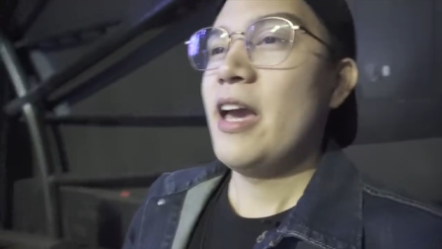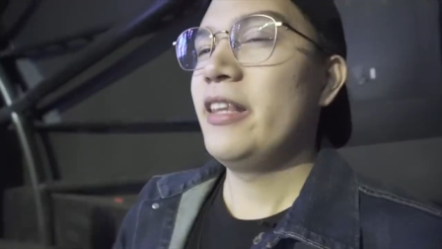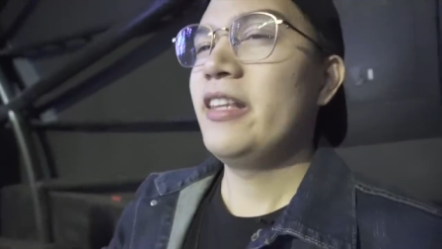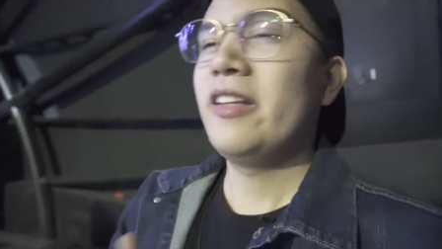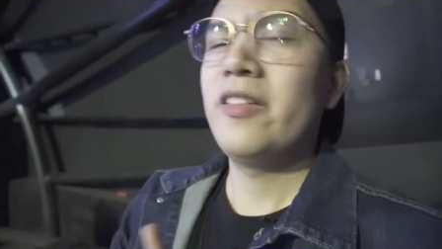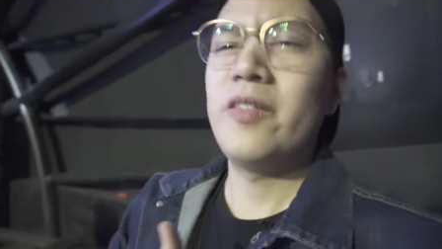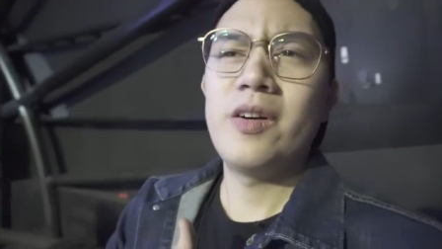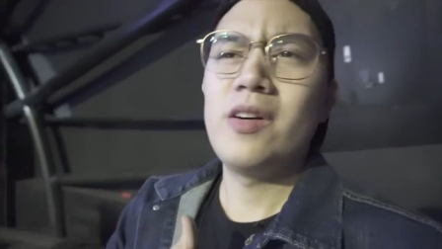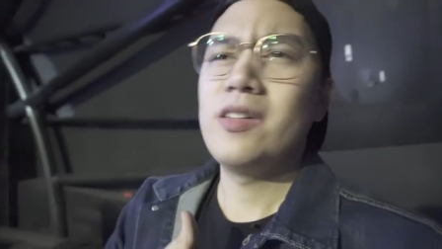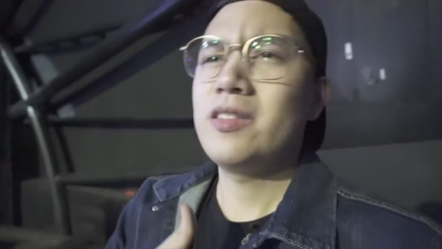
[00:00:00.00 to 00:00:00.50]
And
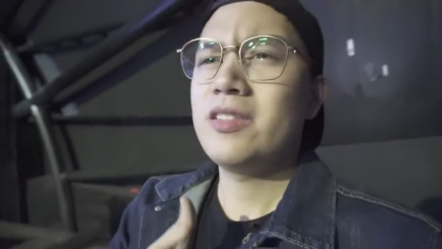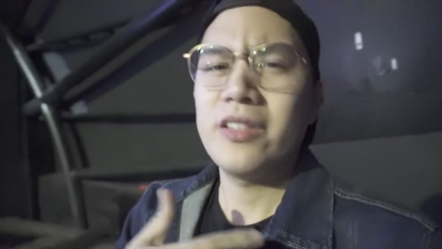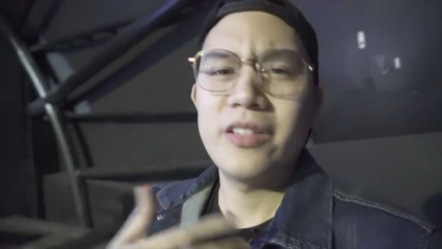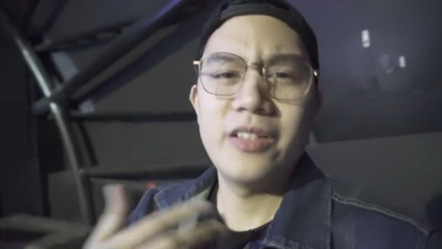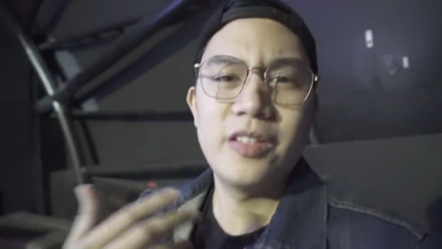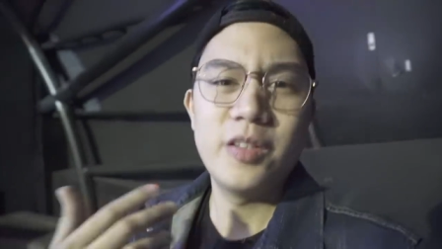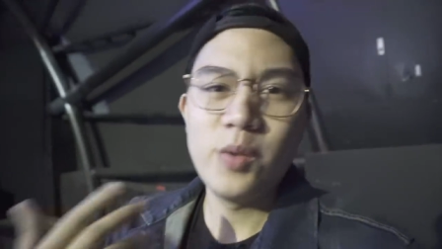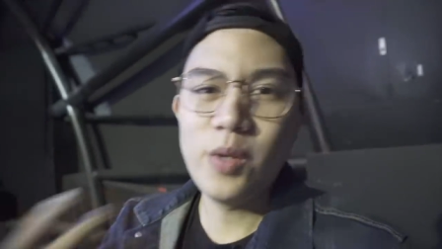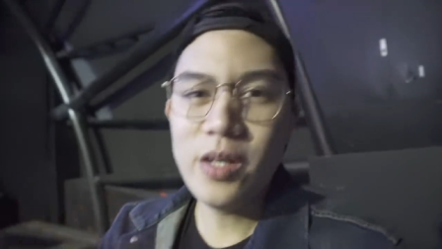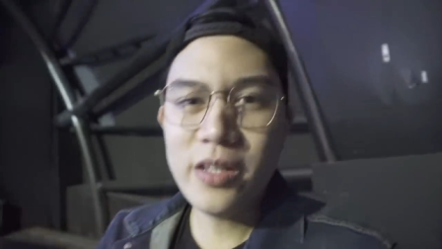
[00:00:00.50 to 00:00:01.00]
then we're also
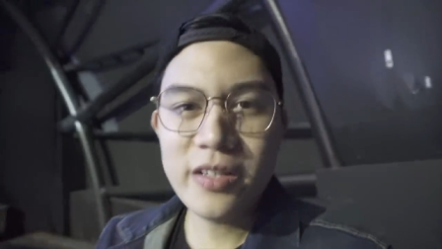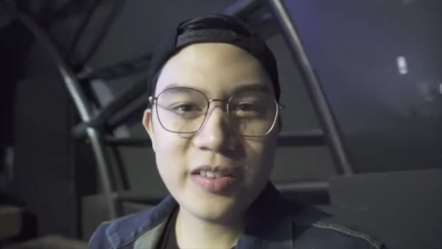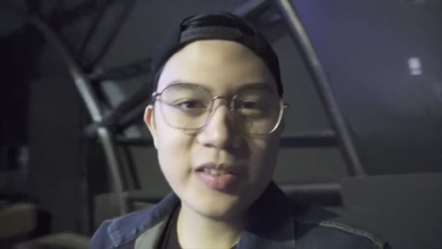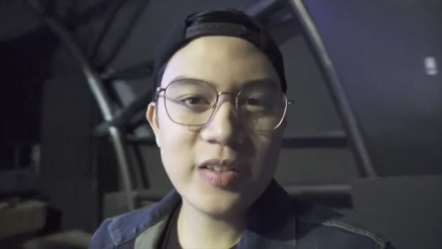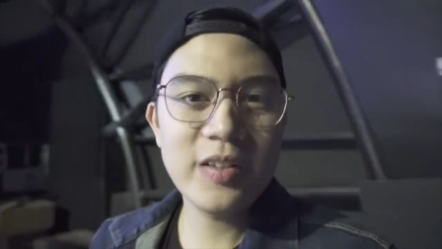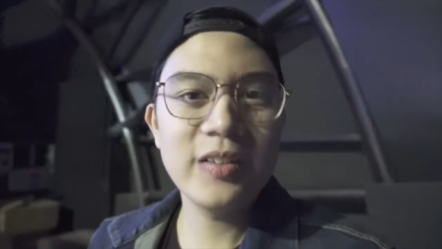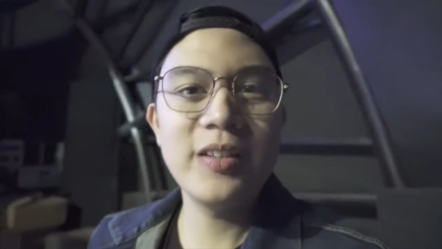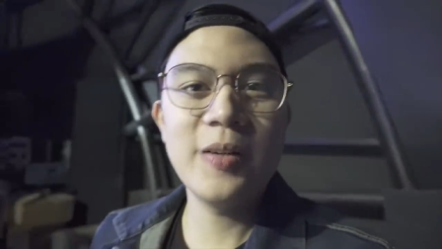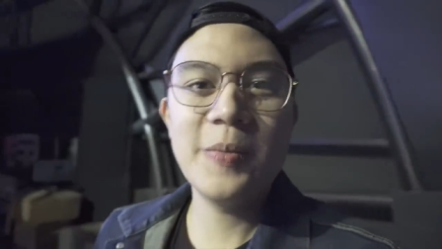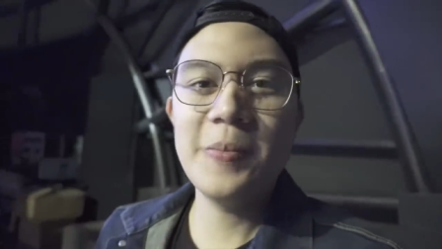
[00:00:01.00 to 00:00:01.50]
gonna do other
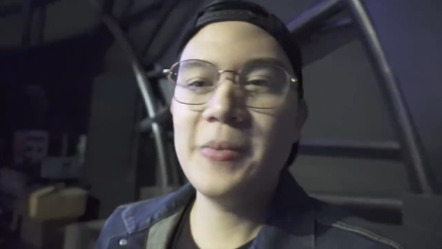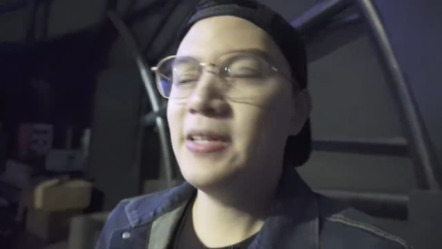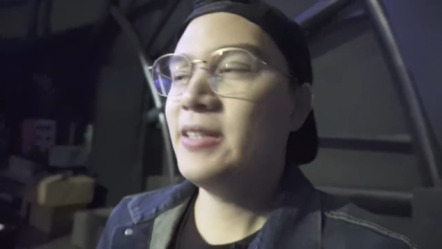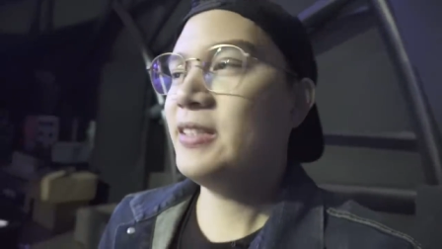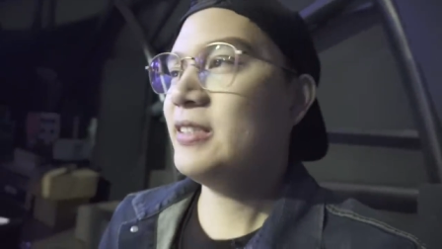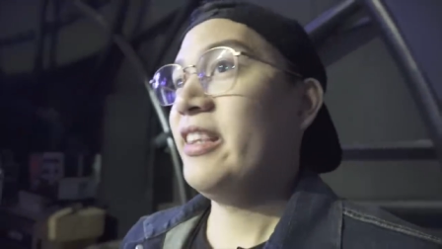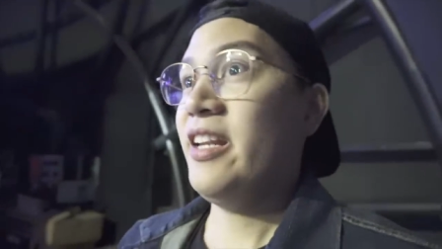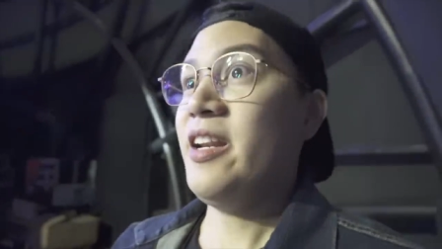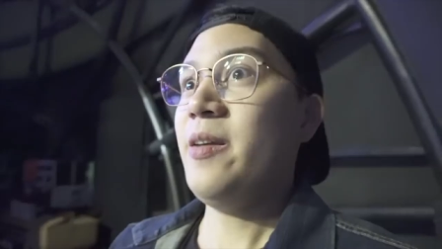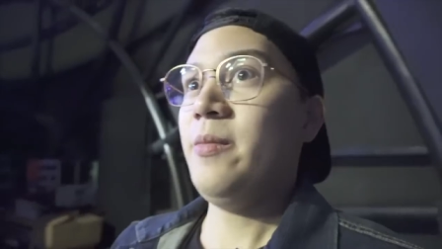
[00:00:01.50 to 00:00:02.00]
song
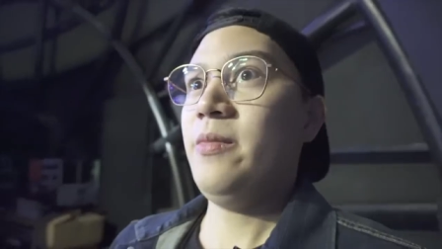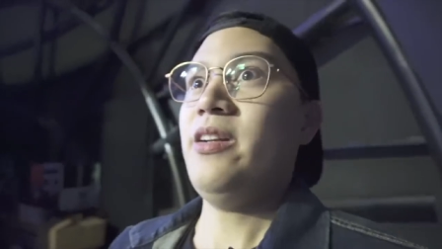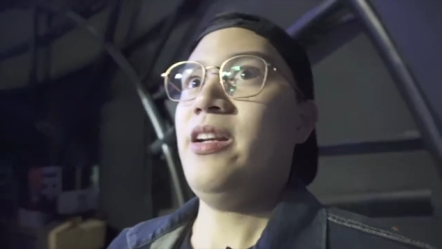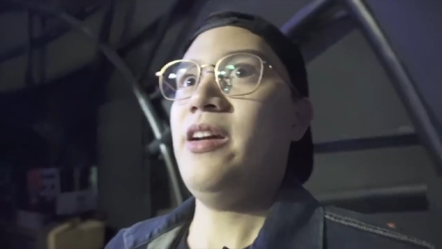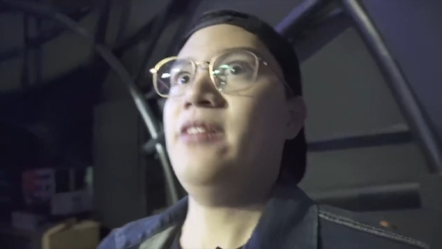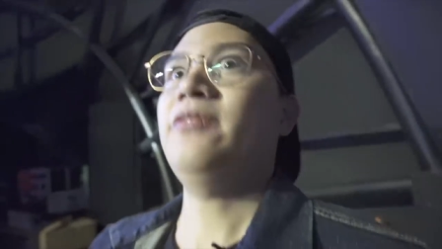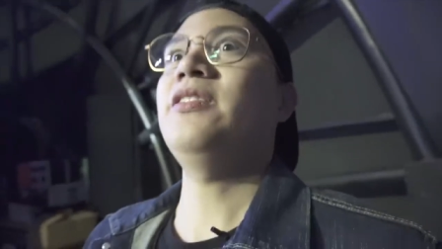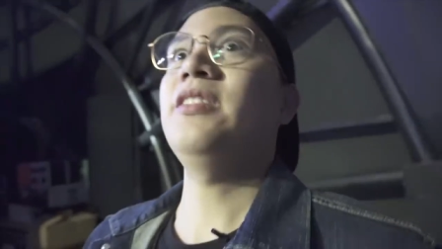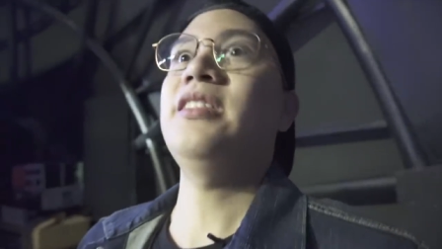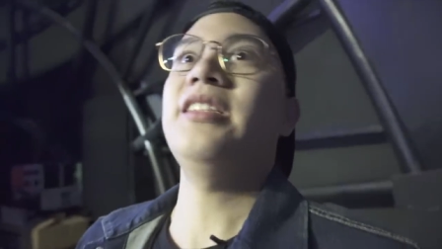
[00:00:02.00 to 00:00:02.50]
numbers. And then I'm
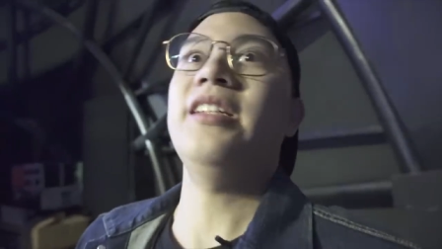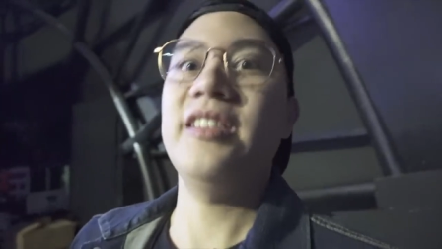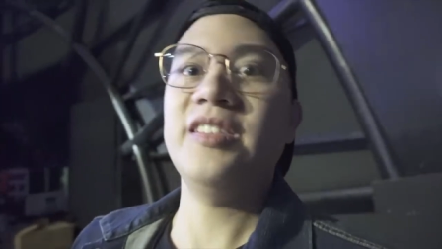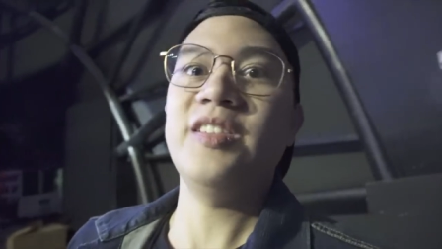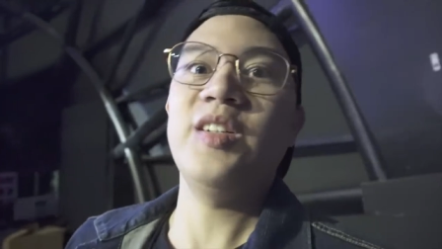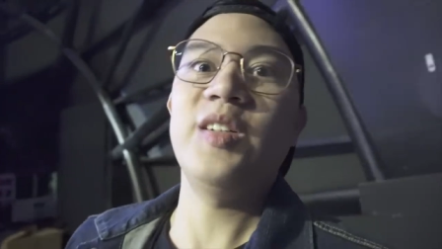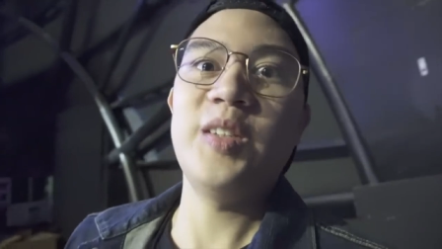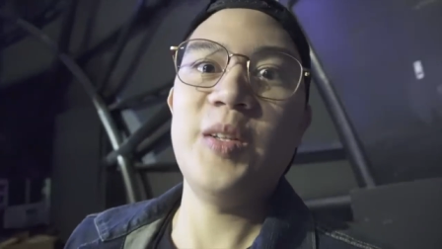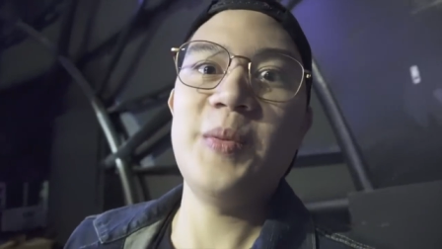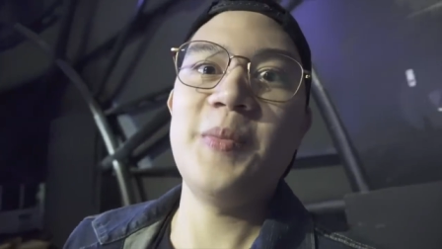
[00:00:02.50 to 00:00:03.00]
gonna have to sing a
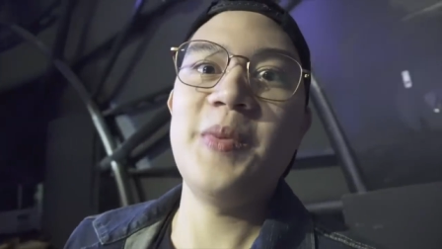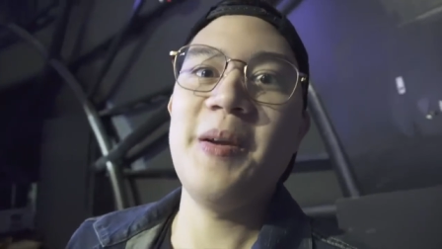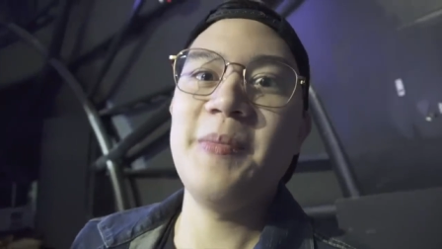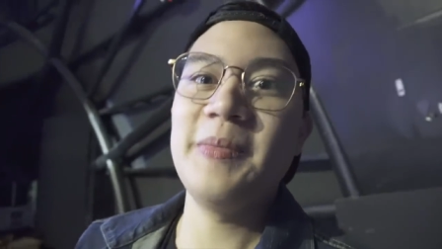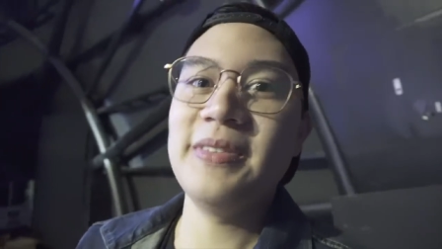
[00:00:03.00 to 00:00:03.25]
song number.